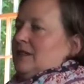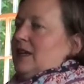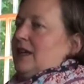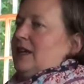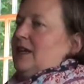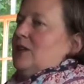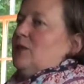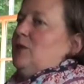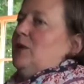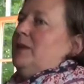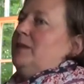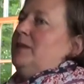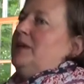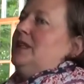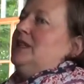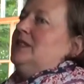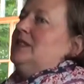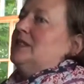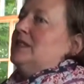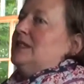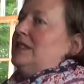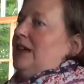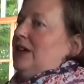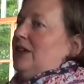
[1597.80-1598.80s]
got equipment
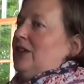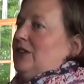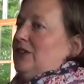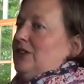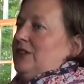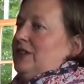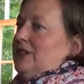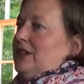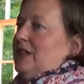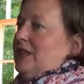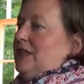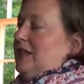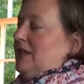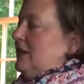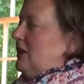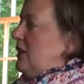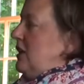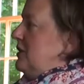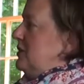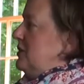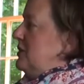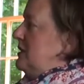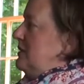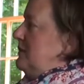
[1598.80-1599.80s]
installed, and then
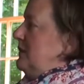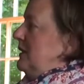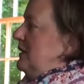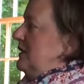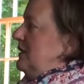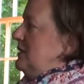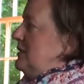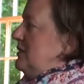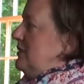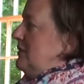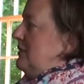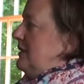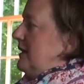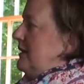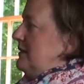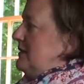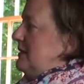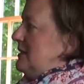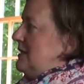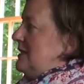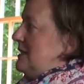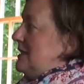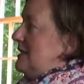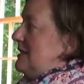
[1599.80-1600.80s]
launched the mill in
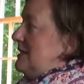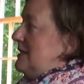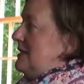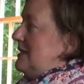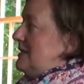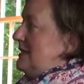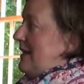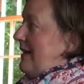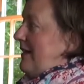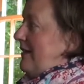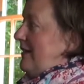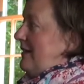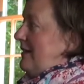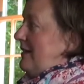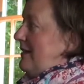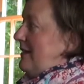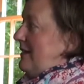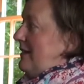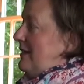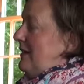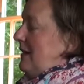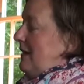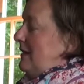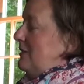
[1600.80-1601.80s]
2012.
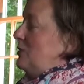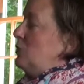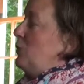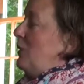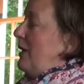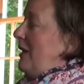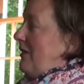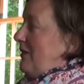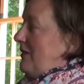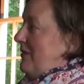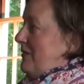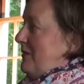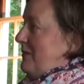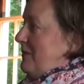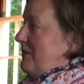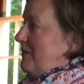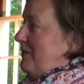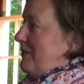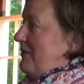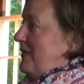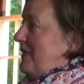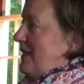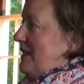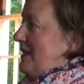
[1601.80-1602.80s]
Uh,
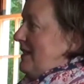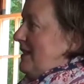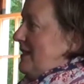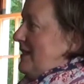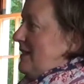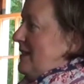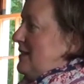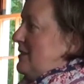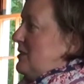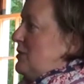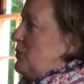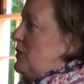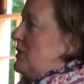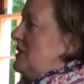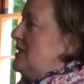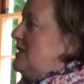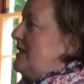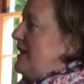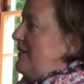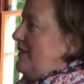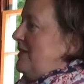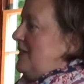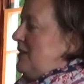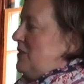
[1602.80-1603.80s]
so we're
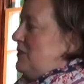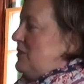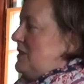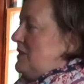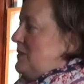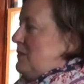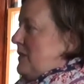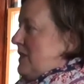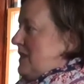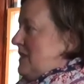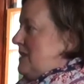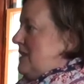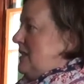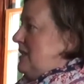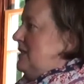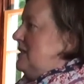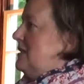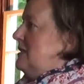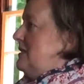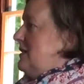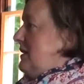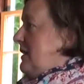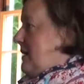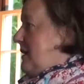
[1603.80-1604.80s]
seven years in
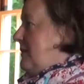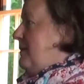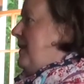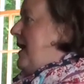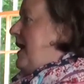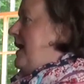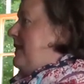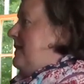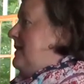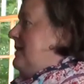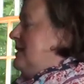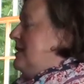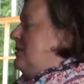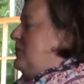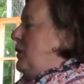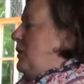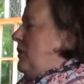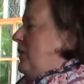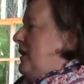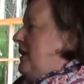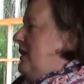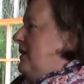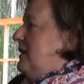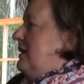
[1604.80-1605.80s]
business um, at this
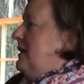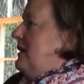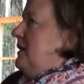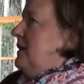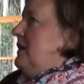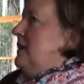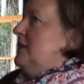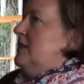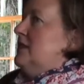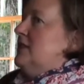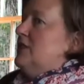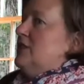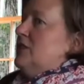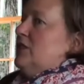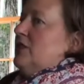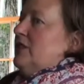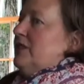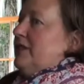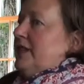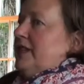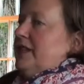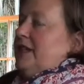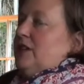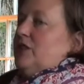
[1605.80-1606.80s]
point,
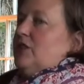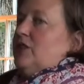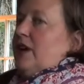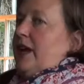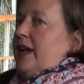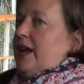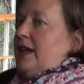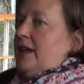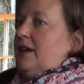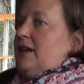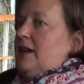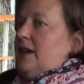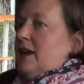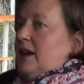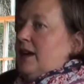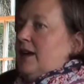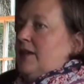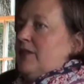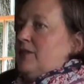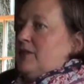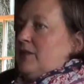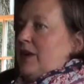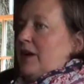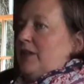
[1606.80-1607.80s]
serving grain
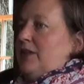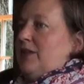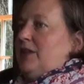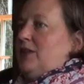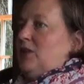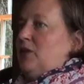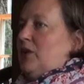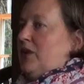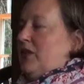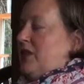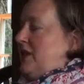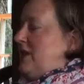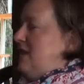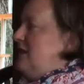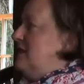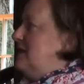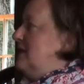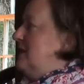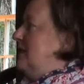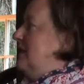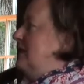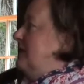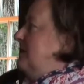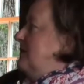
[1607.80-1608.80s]
uh, throughout the
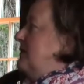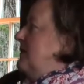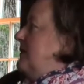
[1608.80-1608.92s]
Northeast.